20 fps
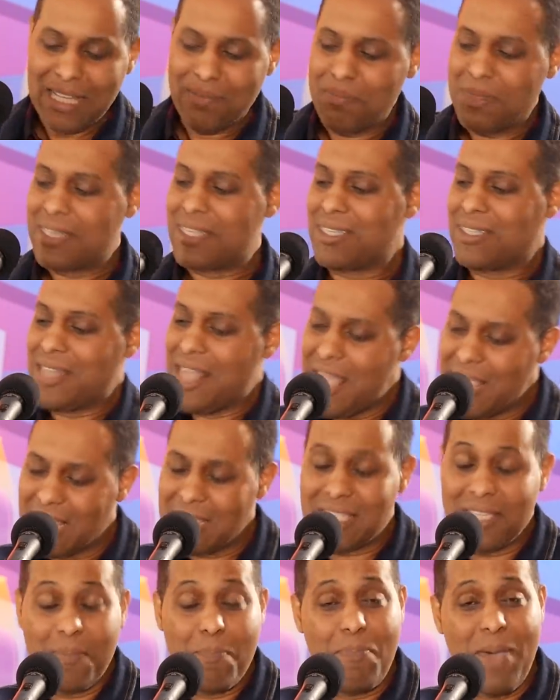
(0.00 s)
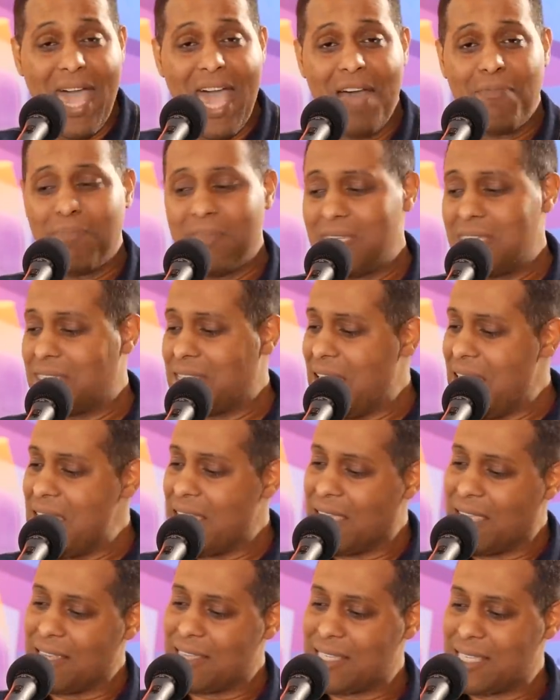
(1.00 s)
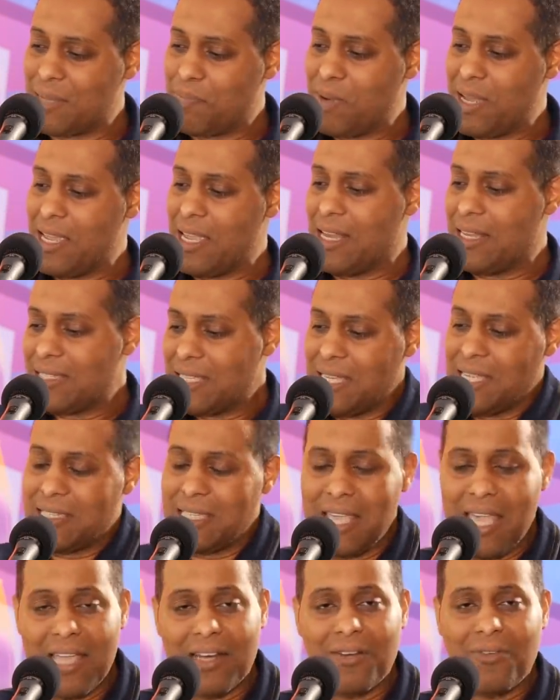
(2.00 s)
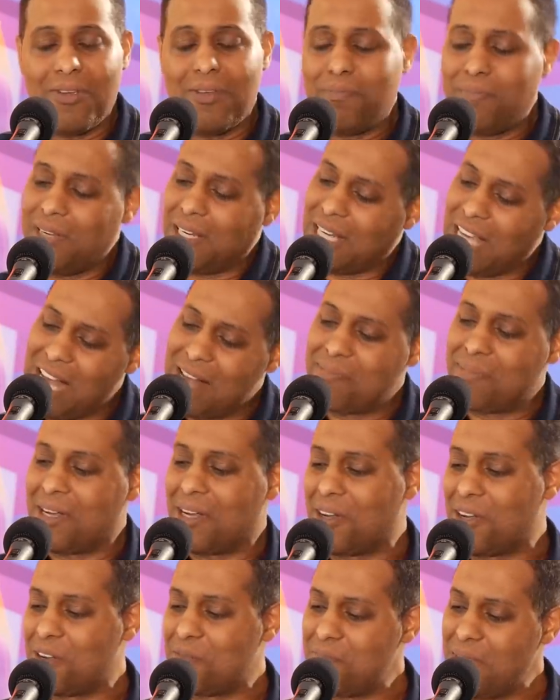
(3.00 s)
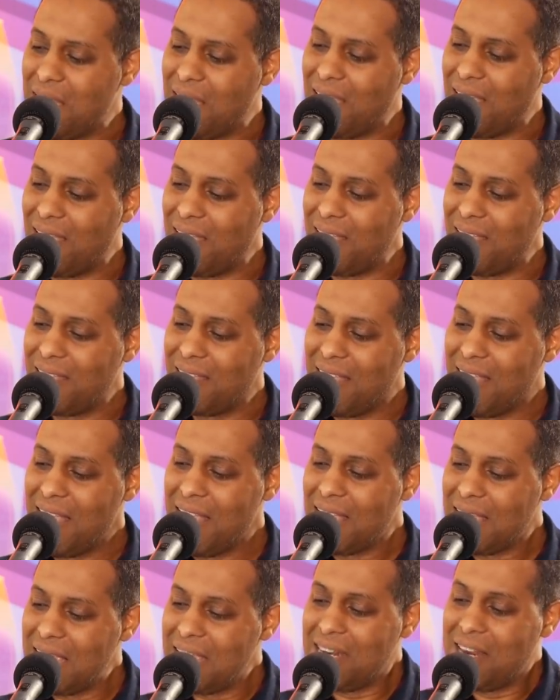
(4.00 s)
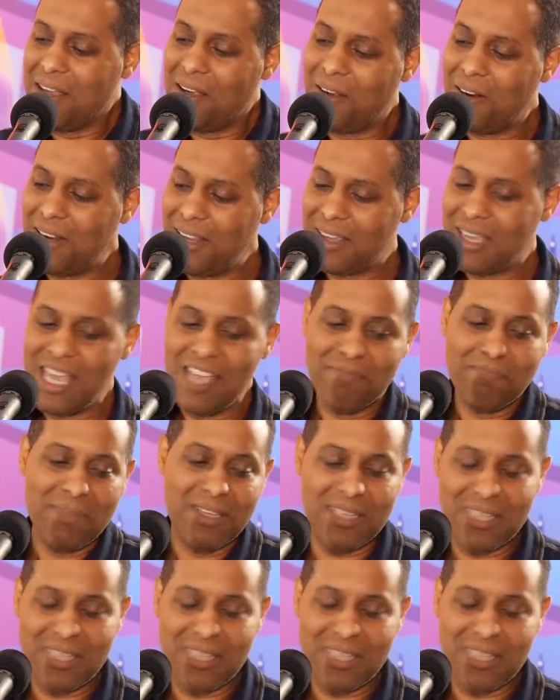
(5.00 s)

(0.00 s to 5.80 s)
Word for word: a mistake. It's a bad mistake. But it's ignorant. But come on, man. You know, look, give them a